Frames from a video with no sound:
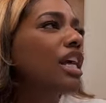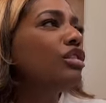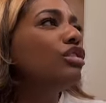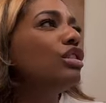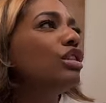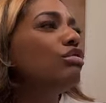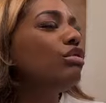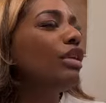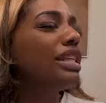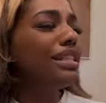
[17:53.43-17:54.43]
Because
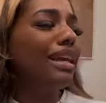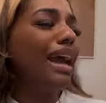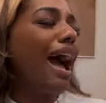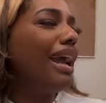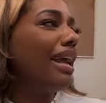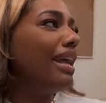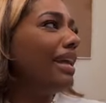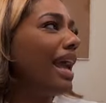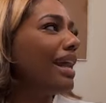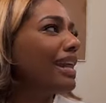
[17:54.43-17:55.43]
you ain't see how
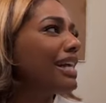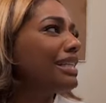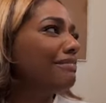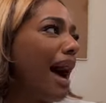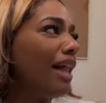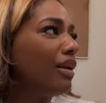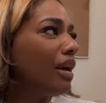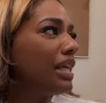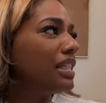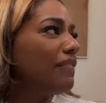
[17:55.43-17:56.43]
he had that smile
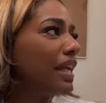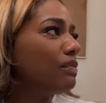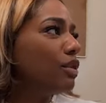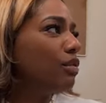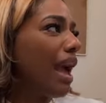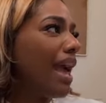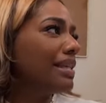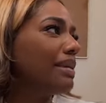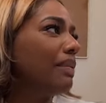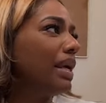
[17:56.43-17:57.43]
on his face when you
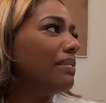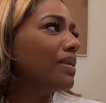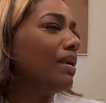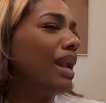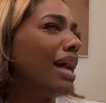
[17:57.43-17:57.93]
asked him where he was going?